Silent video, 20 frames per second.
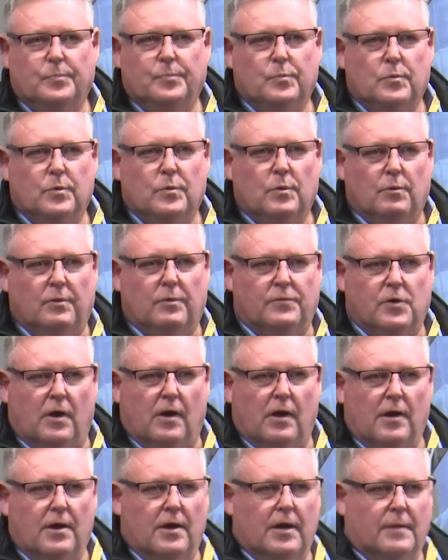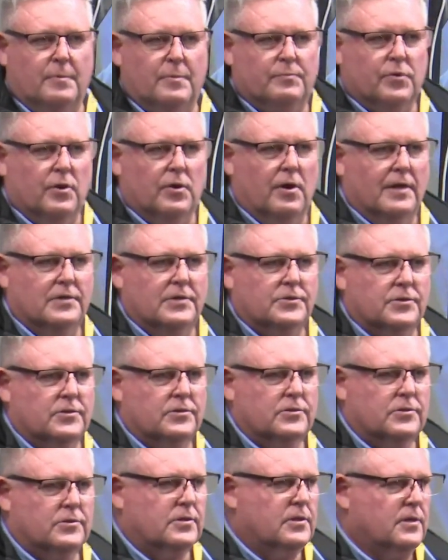We've got a heap of
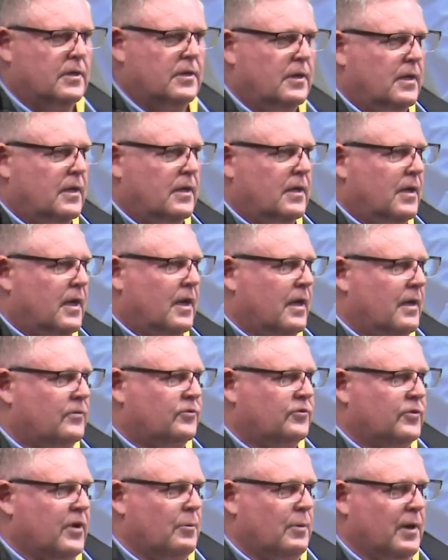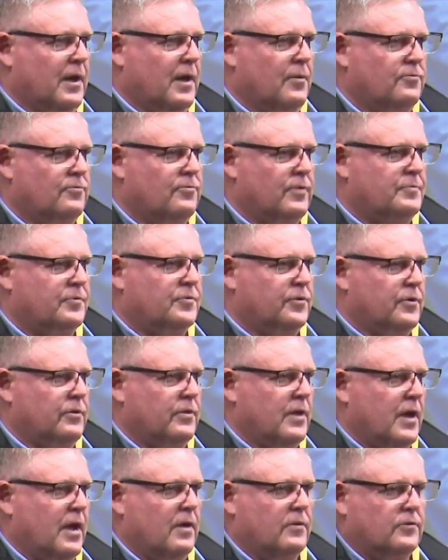prizes, so we're going to rip through
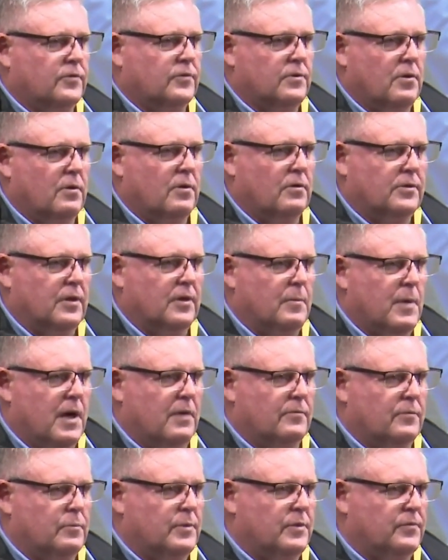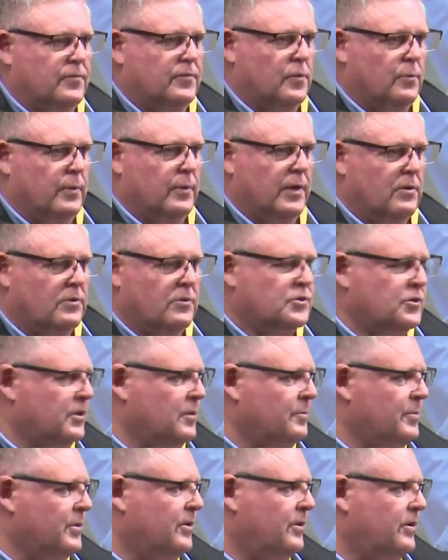those and knock them over before we auction the
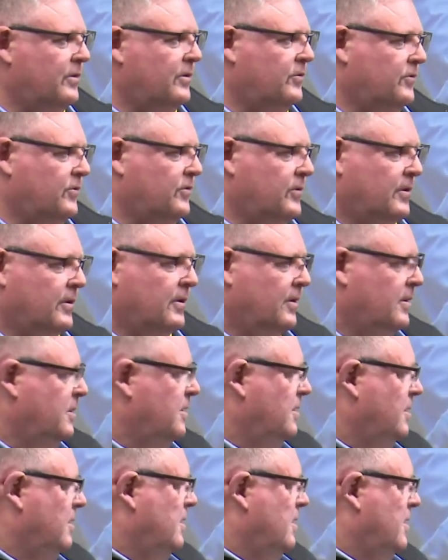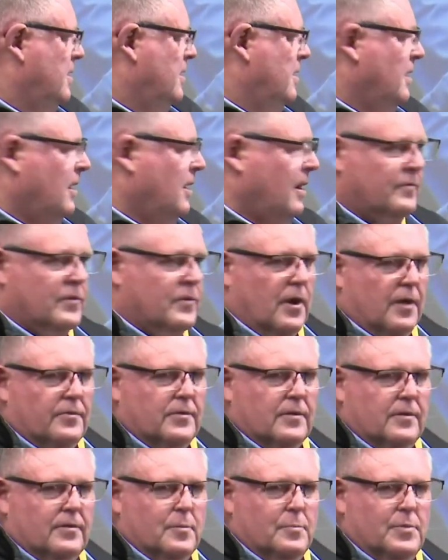birds. I've
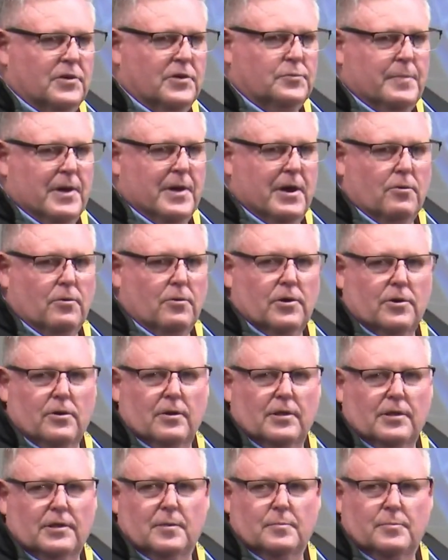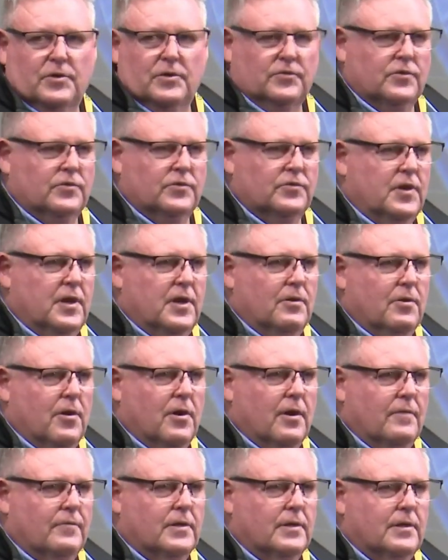got the best barrel girl in the business here,
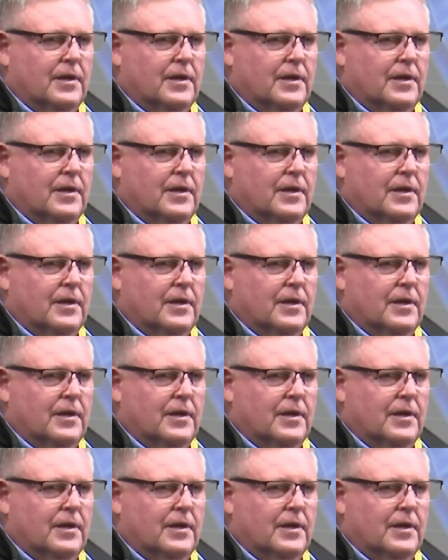Ivan.